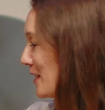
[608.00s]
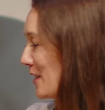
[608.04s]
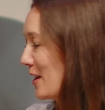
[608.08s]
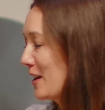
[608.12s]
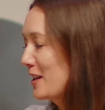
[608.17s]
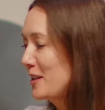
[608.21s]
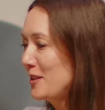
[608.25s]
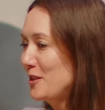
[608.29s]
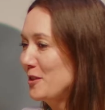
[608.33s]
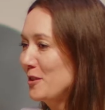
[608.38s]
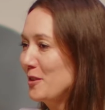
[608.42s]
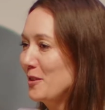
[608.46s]
I
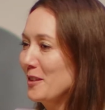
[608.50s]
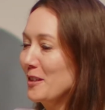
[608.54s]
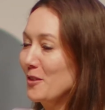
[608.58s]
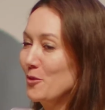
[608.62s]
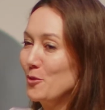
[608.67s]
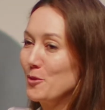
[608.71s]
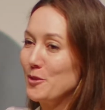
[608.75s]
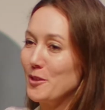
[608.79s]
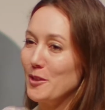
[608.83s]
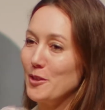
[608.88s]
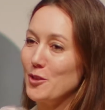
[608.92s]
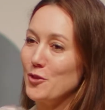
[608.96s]
do
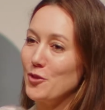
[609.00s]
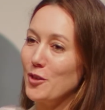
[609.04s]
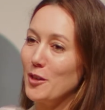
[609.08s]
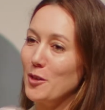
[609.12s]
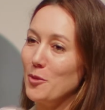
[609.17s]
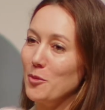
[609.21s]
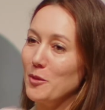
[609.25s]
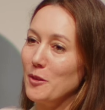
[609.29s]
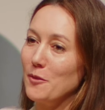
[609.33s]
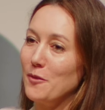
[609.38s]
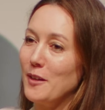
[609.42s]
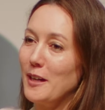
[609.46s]
also struggle
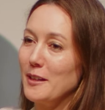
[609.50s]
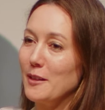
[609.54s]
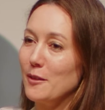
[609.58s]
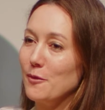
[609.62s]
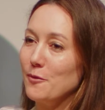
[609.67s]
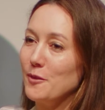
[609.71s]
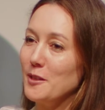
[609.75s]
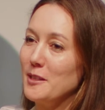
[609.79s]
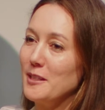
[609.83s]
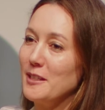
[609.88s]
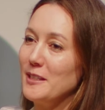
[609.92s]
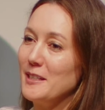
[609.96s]
with the fact that
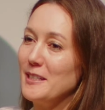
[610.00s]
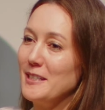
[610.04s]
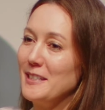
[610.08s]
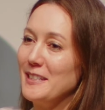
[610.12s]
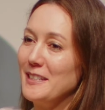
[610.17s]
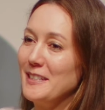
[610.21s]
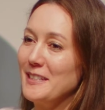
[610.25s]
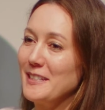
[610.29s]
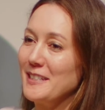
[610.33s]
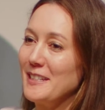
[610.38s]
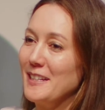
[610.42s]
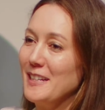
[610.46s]
fertility
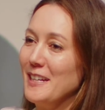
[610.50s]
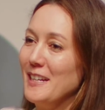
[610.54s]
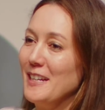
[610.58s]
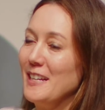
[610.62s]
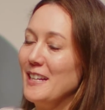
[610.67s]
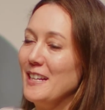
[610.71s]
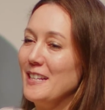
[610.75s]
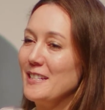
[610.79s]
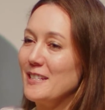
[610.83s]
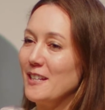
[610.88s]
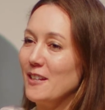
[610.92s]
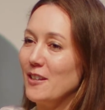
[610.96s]
is
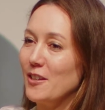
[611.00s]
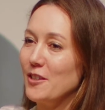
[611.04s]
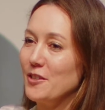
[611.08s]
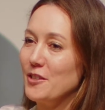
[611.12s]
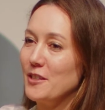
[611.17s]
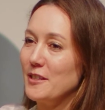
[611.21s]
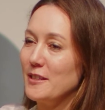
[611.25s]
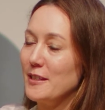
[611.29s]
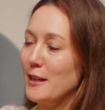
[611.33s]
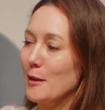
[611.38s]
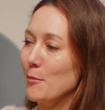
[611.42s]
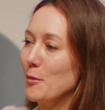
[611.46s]
the
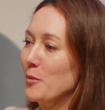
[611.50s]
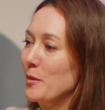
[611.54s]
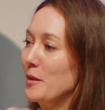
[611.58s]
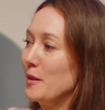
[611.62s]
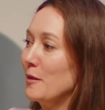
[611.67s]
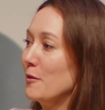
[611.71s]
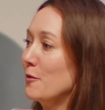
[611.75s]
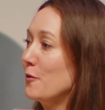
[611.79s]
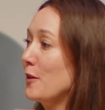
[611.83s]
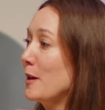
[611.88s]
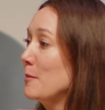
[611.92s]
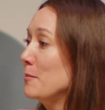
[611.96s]
largest segment
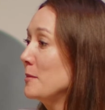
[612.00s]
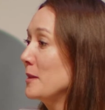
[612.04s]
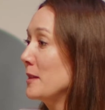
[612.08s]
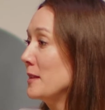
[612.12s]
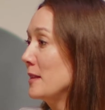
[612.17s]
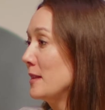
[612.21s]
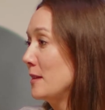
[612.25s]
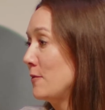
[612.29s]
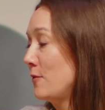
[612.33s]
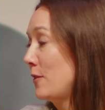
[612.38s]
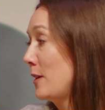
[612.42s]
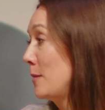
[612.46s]
within
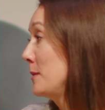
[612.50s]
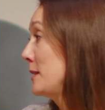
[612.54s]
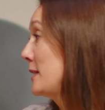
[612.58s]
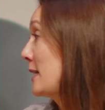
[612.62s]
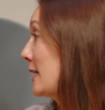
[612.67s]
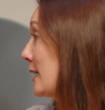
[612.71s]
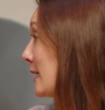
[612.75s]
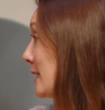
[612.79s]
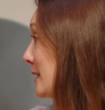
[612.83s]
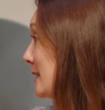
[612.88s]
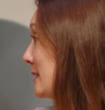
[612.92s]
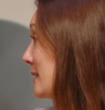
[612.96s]

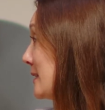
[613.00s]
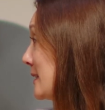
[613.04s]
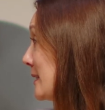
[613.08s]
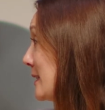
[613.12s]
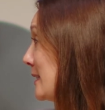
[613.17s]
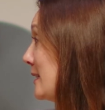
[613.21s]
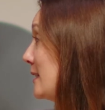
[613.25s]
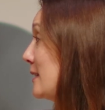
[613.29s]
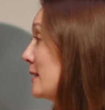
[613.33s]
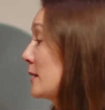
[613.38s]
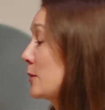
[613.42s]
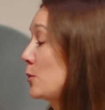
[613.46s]
femtech and is
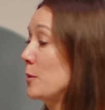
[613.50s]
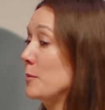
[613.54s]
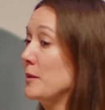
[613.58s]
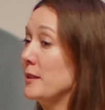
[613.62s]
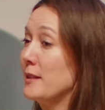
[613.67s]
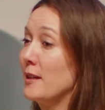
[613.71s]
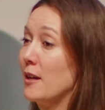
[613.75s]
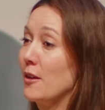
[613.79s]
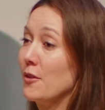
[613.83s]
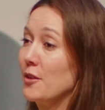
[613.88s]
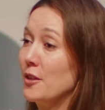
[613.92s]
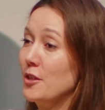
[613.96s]
seen as a women's
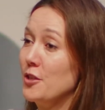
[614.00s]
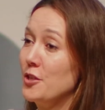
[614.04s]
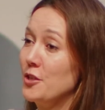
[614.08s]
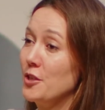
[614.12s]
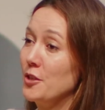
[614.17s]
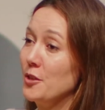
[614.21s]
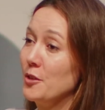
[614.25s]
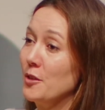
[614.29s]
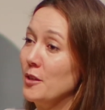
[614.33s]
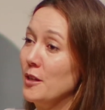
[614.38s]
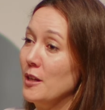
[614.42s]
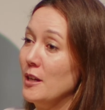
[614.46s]
health
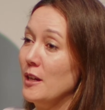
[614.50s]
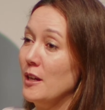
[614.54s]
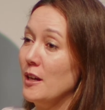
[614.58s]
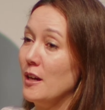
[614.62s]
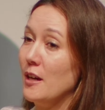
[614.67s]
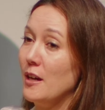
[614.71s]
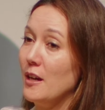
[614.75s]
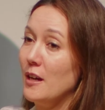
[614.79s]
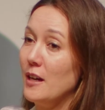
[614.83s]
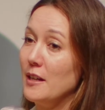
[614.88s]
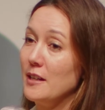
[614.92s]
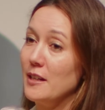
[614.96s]
issue.
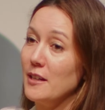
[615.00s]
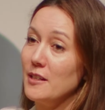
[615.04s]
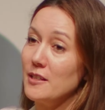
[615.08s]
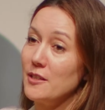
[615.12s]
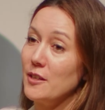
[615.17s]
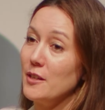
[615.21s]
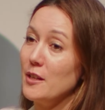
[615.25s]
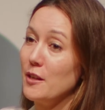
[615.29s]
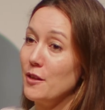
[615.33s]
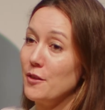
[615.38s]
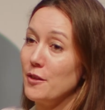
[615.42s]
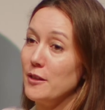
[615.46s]
And yet it's
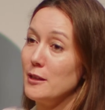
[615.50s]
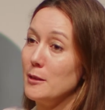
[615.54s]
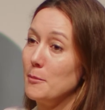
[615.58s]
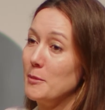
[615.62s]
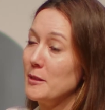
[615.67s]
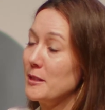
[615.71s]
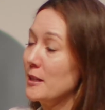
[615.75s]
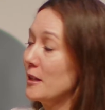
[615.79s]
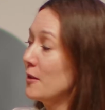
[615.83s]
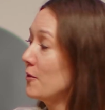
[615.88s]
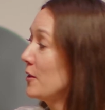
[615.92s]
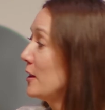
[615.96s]
only
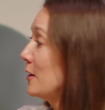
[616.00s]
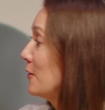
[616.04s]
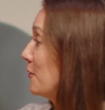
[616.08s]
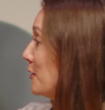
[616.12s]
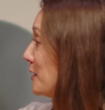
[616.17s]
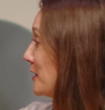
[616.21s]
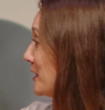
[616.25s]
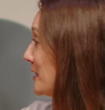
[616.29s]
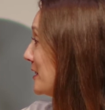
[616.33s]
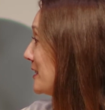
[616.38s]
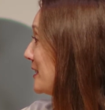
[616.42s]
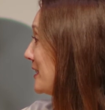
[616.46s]
30% of
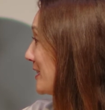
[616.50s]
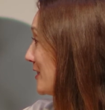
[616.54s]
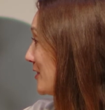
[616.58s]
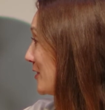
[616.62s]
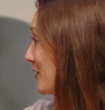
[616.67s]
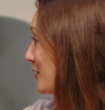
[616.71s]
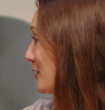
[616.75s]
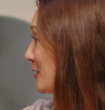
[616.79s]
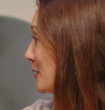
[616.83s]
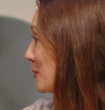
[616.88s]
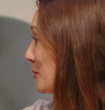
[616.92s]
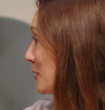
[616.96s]
infertility
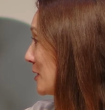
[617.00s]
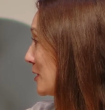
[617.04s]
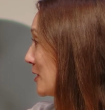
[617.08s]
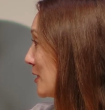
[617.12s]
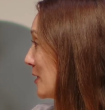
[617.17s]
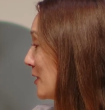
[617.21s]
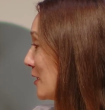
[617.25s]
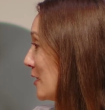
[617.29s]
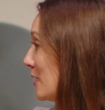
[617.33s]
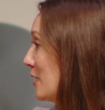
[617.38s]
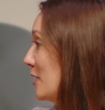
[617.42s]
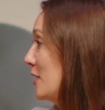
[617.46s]
issues which
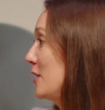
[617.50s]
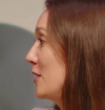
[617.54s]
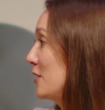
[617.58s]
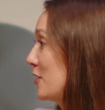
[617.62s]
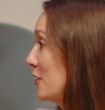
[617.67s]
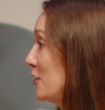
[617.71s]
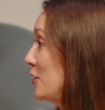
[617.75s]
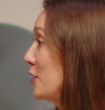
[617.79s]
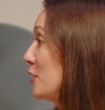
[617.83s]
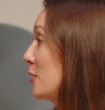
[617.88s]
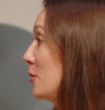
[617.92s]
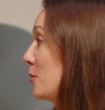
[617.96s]
are to
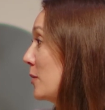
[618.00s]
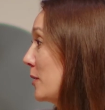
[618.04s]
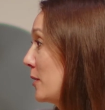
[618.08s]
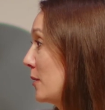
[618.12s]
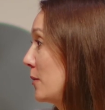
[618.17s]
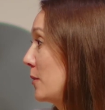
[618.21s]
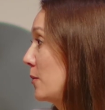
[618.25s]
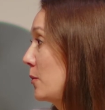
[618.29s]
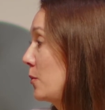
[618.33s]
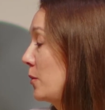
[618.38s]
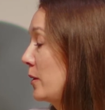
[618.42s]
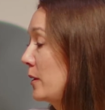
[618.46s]
do
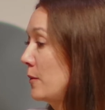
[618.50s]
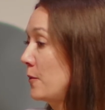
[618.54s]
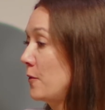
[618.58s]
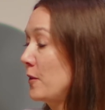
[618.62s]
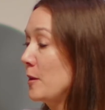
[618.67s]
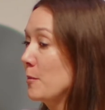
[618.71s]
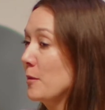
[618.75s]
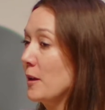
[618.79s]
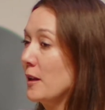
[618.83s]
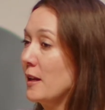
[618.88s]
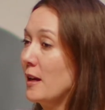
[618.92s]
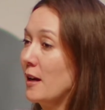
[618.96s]
with
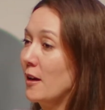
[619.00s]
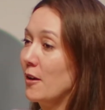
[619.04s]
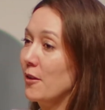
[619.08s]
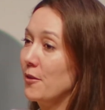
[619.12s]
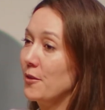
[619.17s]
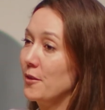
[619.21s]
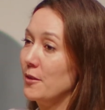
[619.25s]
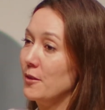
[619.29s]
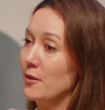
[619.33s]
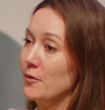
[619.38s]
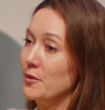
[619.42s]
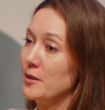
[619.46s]
female health,
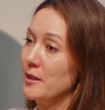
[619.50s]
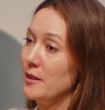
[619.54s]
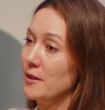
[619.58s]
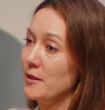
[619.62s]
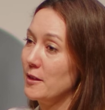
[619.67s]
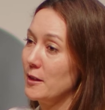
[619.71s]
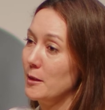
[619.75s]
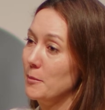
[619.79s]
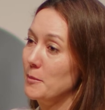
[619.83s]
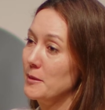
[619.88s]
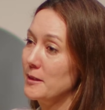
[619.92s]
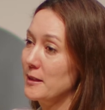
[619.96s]
and obviously
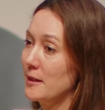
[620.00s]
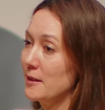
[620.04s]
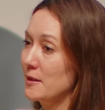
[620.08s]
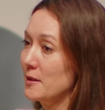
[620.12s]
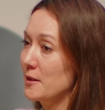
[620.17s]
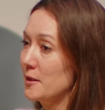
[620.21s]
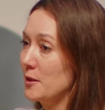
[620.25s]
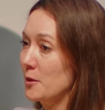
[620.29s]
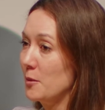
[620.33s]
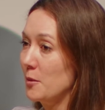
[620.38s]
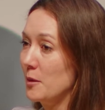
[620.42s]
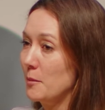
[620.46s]
30% to
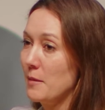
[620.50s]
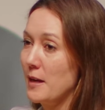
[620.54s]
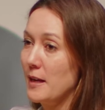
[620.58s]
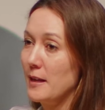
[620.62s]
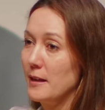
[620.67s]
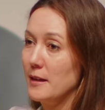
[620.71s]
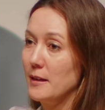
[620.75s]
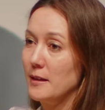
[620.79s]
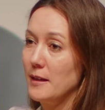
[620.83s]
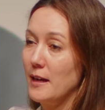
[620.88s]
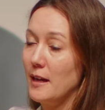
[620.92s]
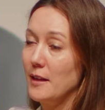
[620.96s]
do with
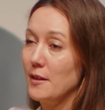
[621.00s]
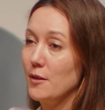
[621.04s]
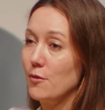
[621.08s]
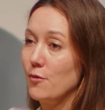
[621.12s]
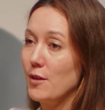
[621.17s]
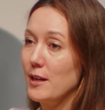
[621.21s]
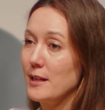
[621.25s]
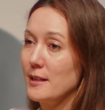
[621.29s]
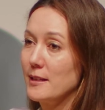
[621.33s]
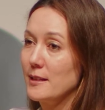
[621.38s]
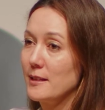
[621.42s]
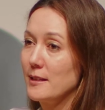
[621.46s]
men, and the
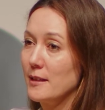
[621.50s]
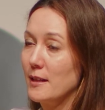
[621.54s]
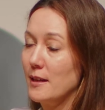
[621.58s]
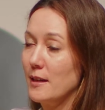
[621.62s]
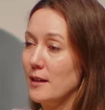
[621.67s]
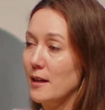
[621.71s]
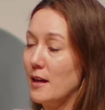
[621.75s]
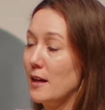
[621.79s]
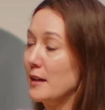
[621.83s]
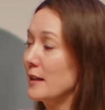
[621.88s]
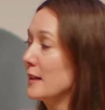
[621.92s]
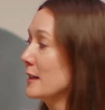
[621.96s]
rest
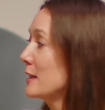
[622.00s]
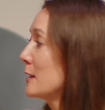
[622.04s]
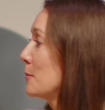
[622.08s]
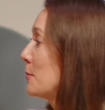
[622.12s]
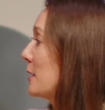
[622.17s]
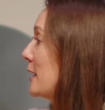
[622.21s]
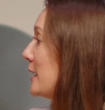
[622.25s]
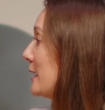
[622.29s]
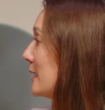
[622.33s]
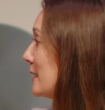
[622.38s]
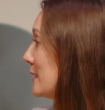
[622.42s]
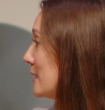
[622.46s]

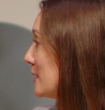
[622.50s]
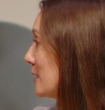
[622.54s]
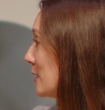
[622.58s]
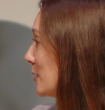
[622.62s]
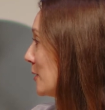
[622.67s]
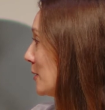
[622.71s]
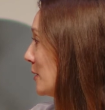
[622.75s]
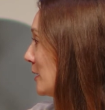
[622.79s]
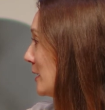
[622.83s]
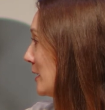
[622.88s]
unexplained. So